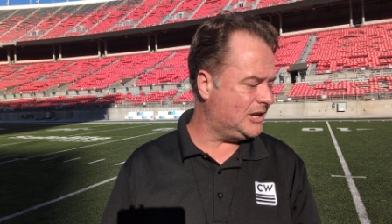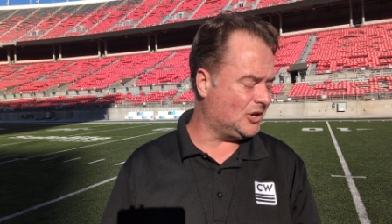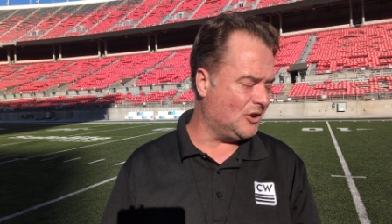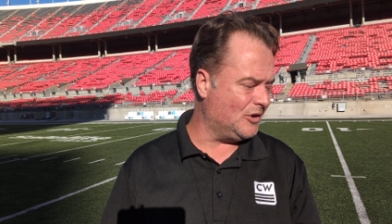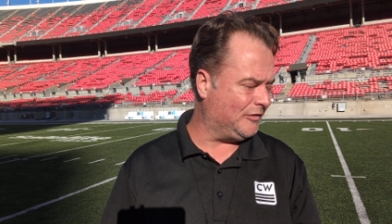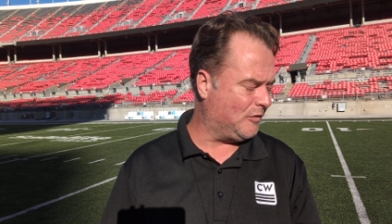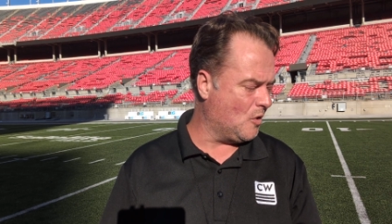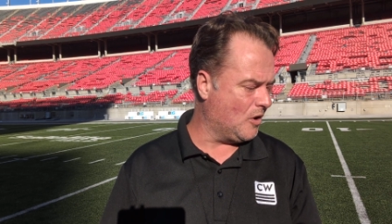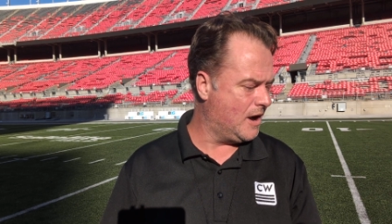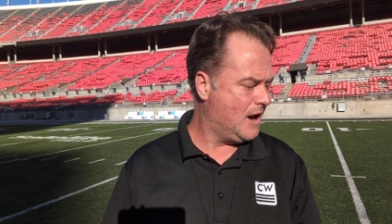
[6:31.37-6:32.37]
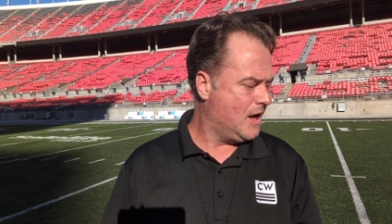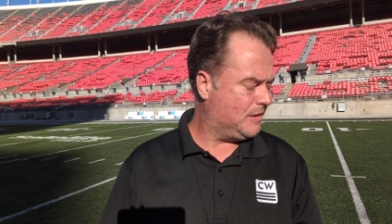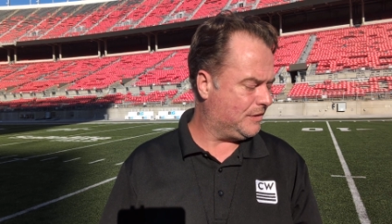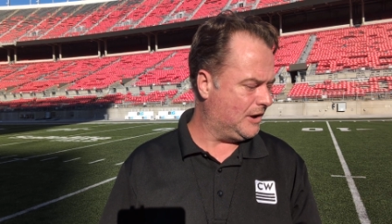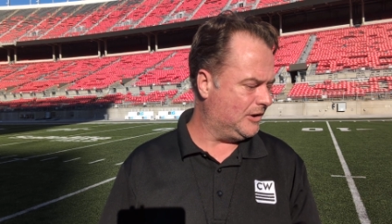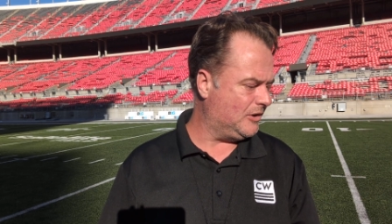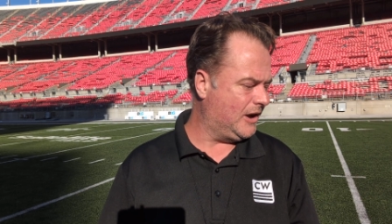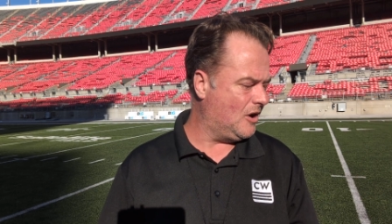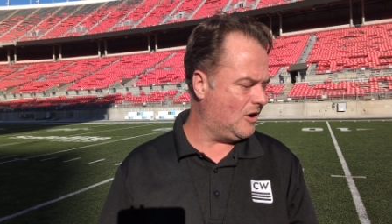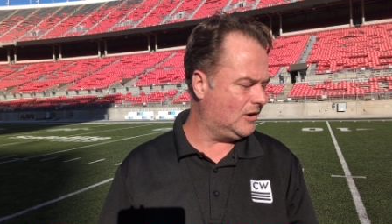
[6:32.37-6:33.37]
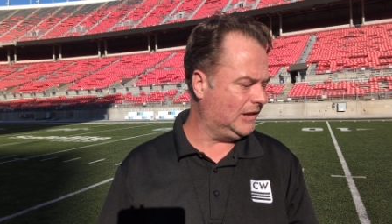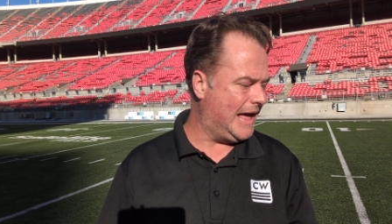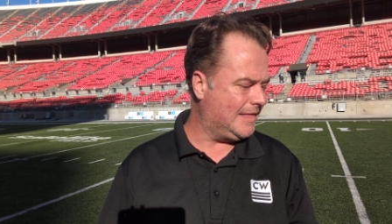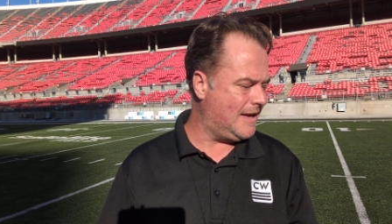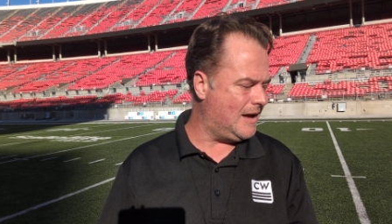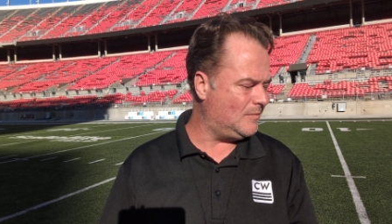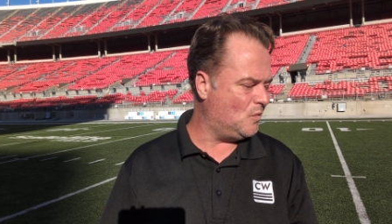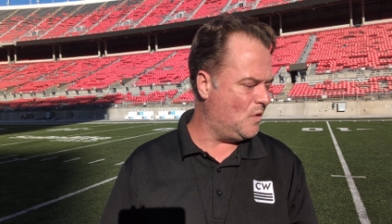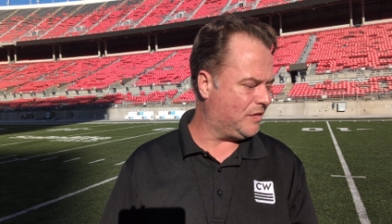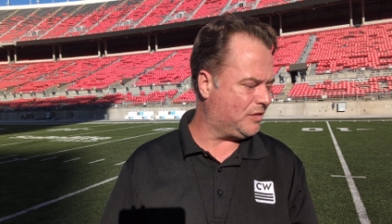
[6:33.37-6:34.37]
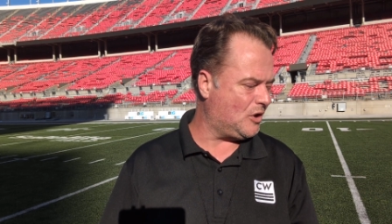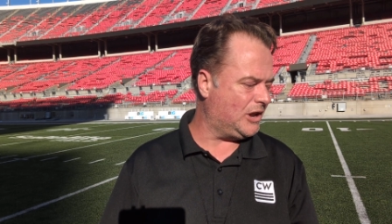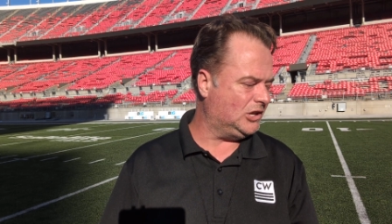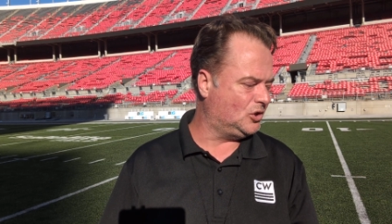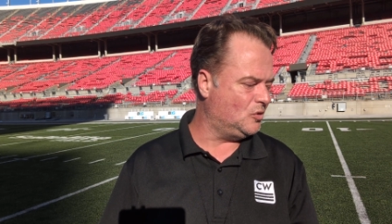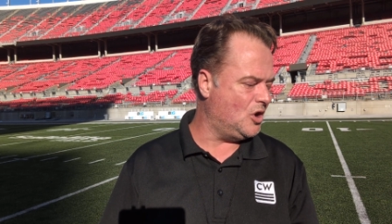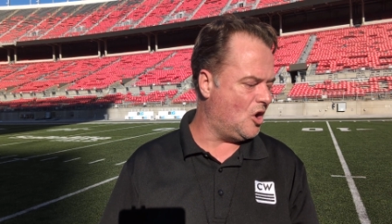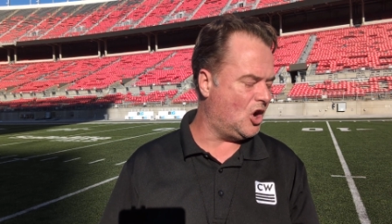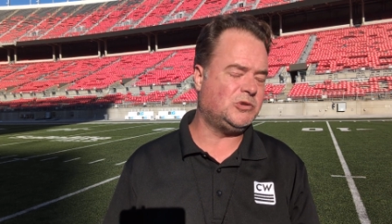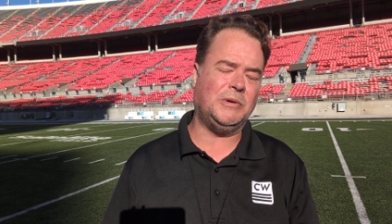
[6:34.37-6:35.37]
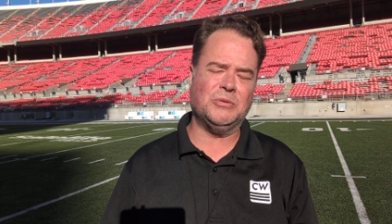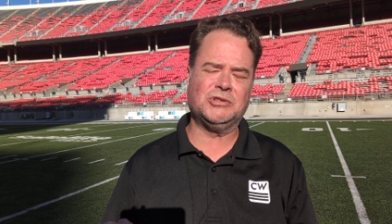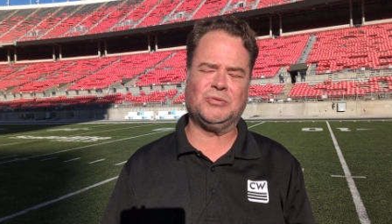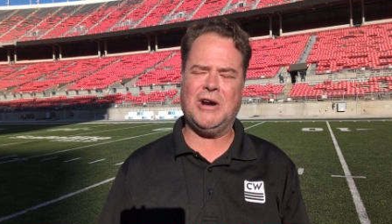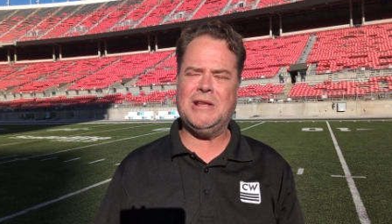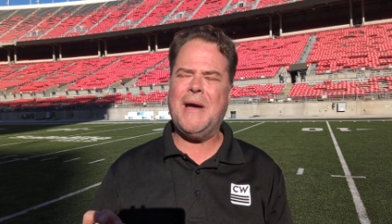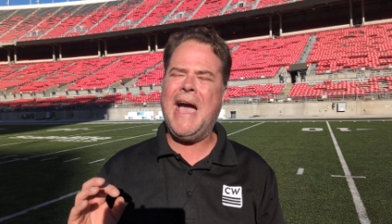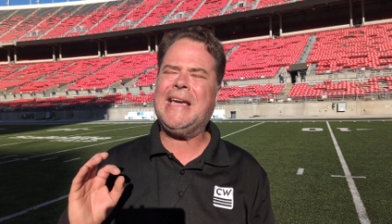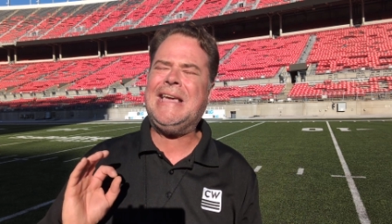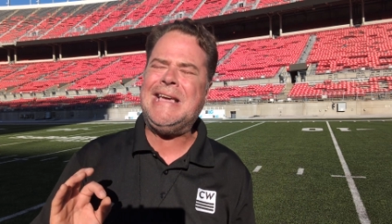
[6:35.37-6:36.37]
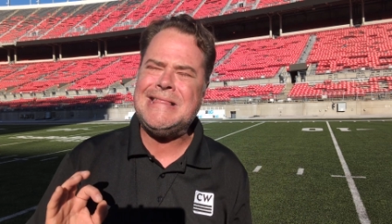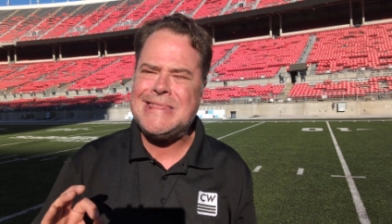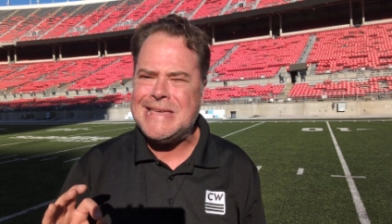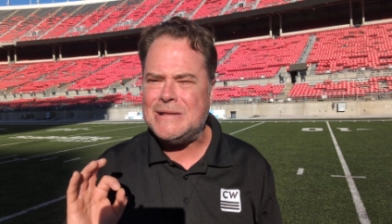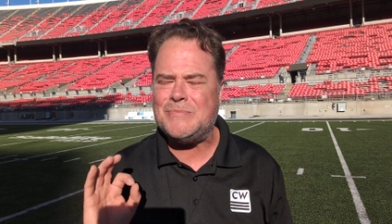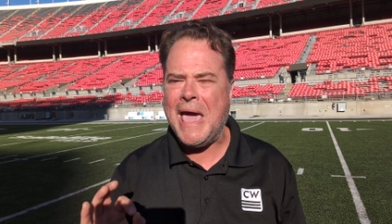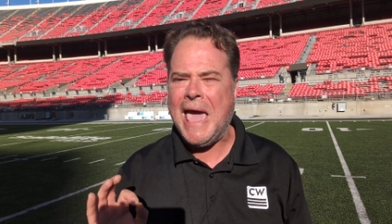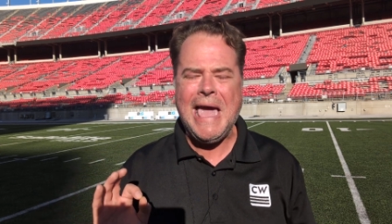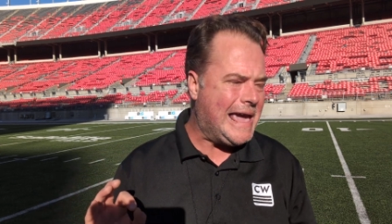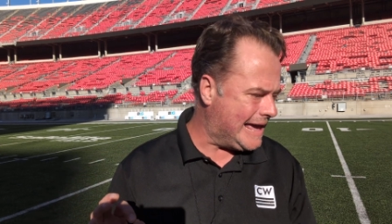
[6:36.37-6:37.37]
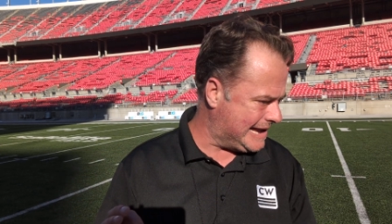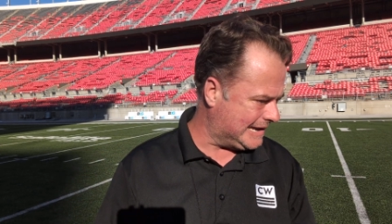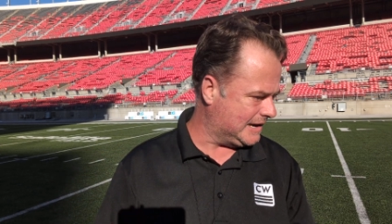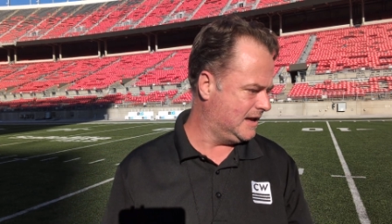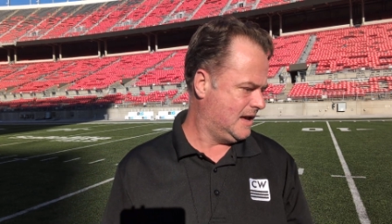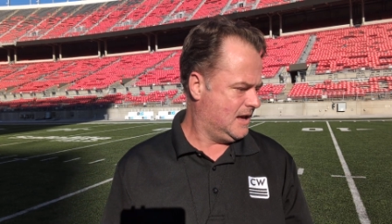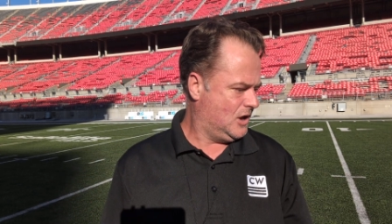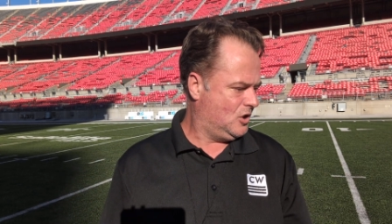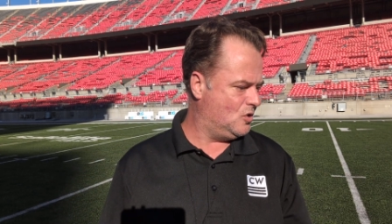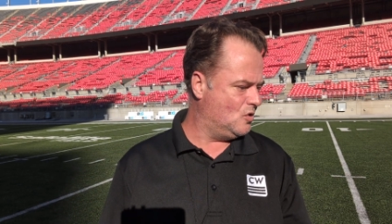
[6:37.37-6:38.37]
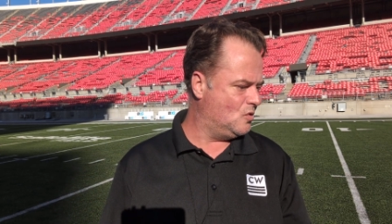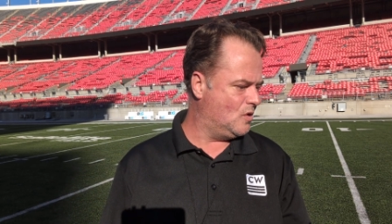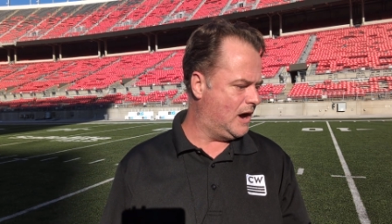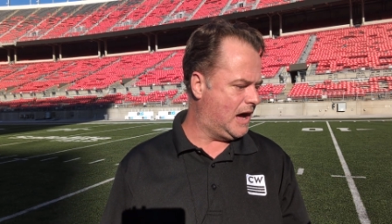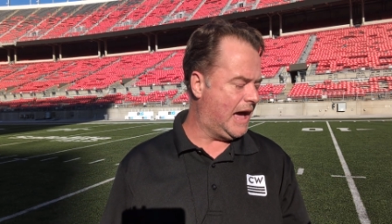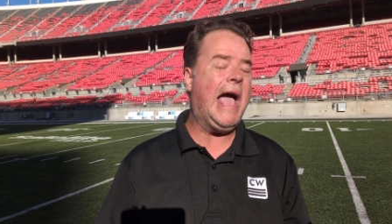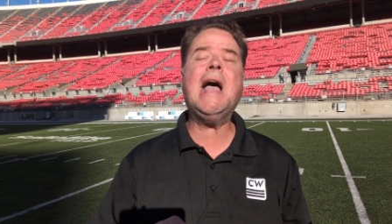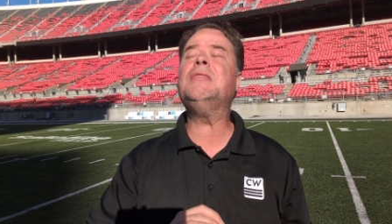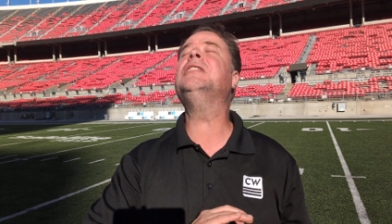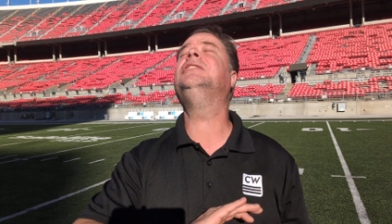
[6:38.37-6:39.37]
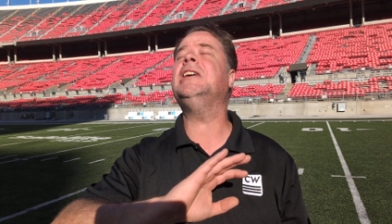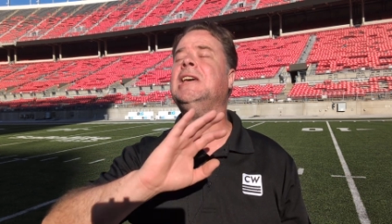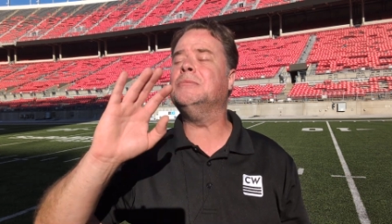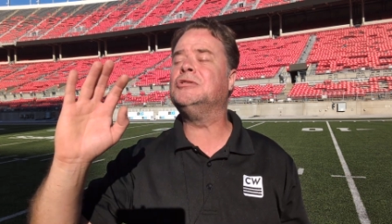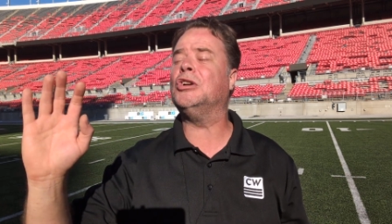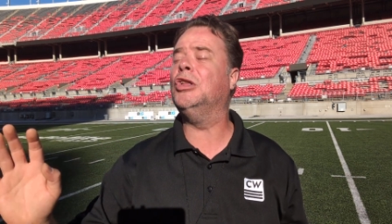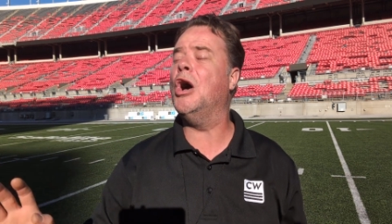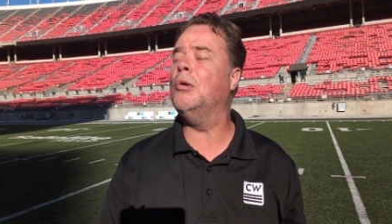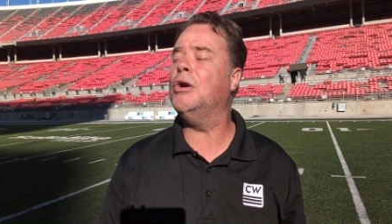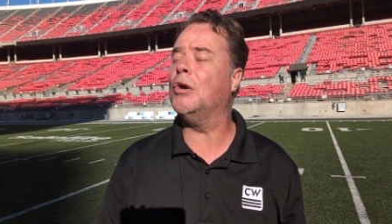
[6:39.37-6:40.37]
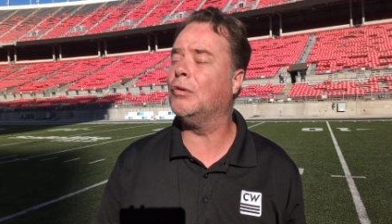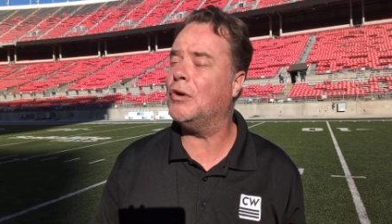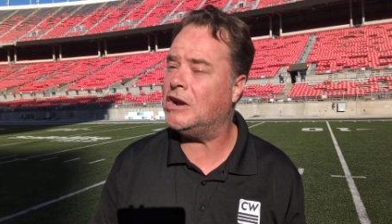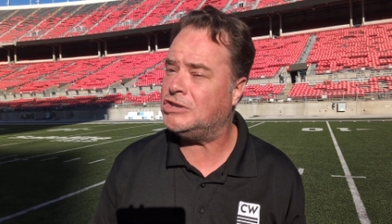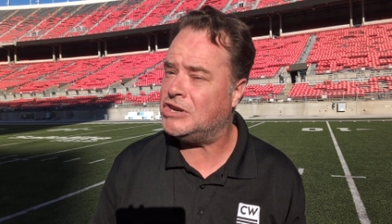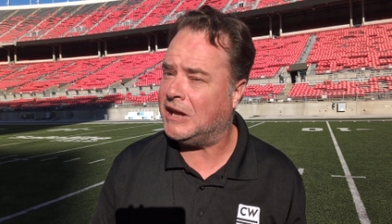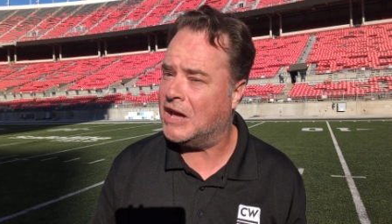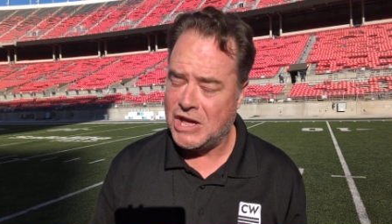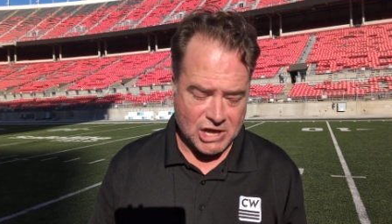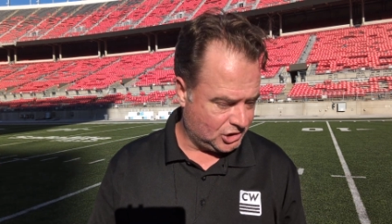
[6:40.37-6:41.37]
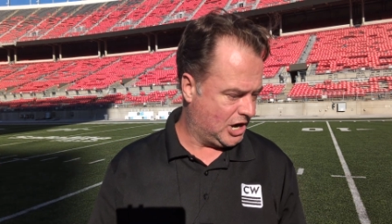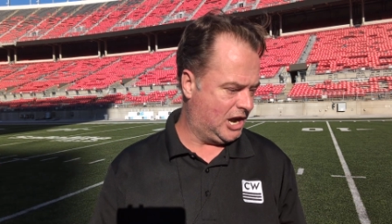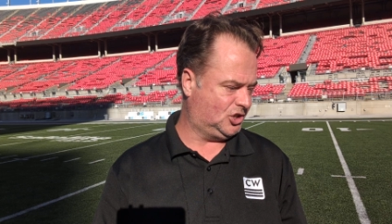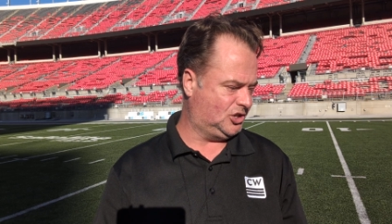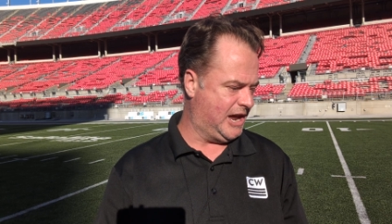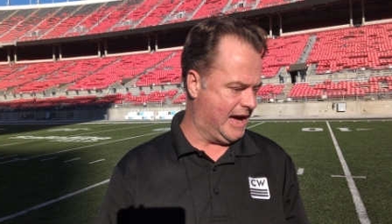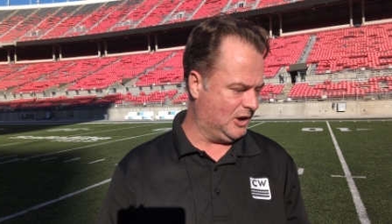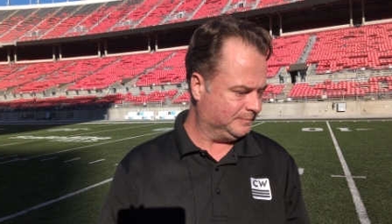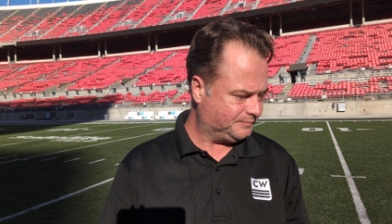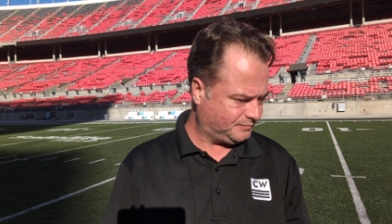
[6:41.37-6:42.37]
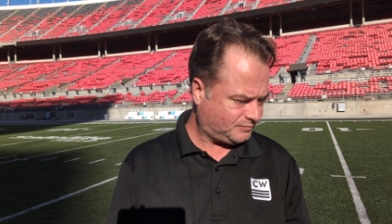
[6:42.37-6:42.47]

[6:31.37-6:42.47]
Turner for the Thundering Herd led them with 32 yards, but it was running back Ethan Payne who had the team's lone rushing touchdown,